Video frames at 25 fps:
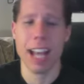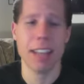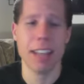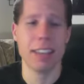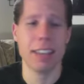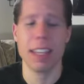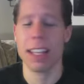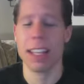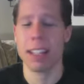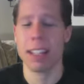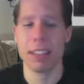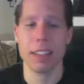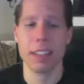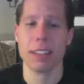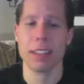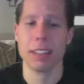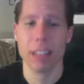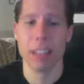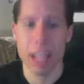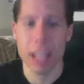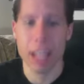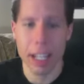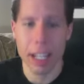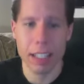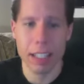I think it's
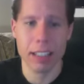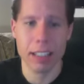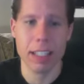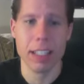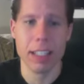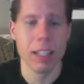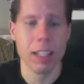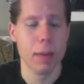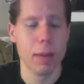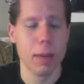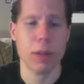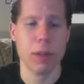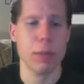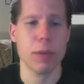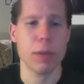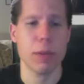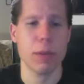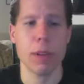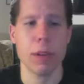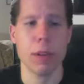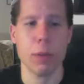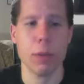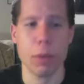unlikely WWE